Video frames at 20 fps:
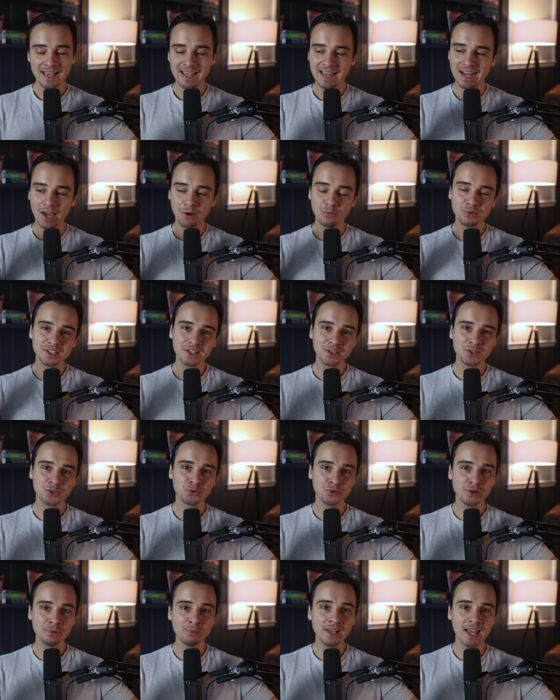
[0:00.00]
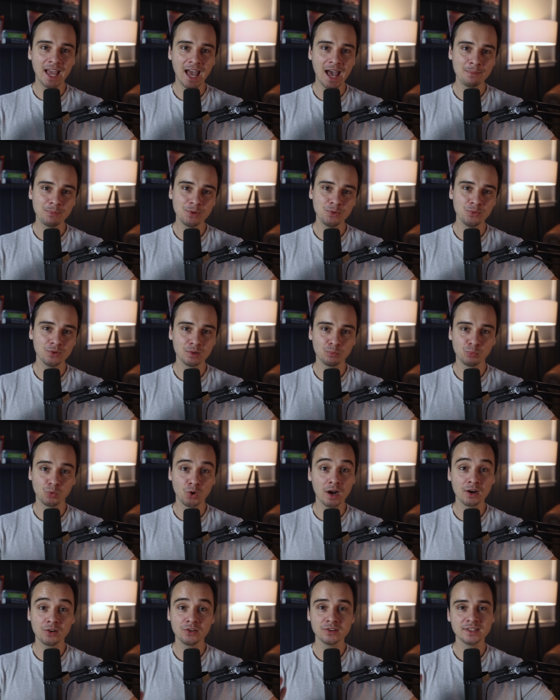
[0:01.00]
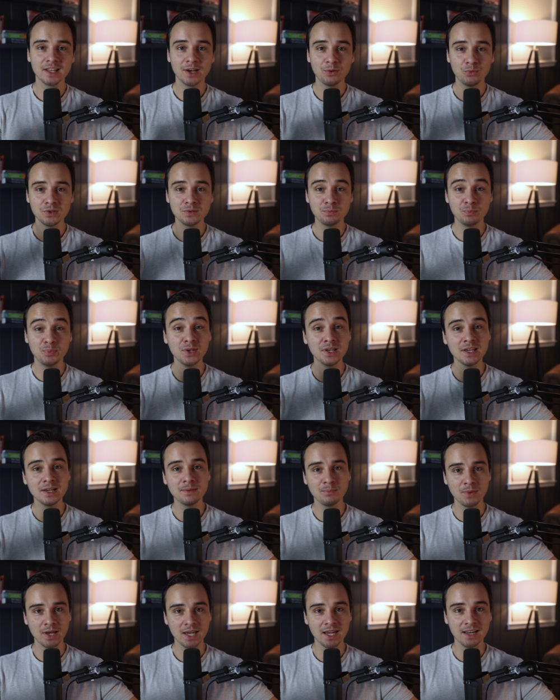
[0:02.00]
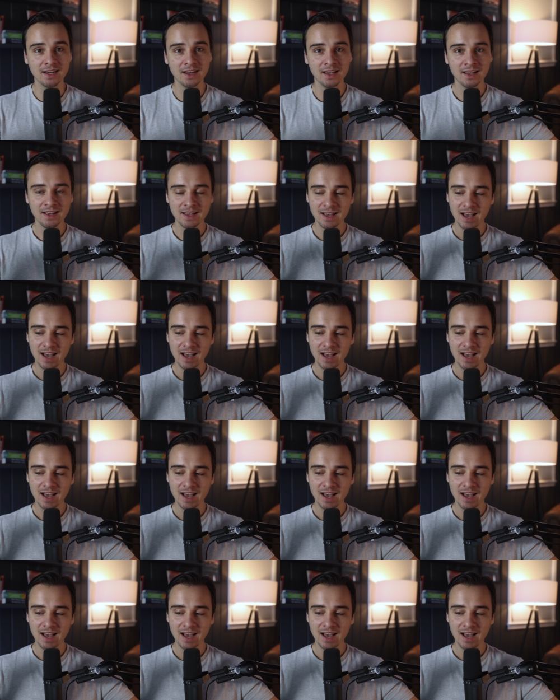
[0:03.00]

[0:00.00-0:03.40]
and I was extremely happy with the progress that was being made.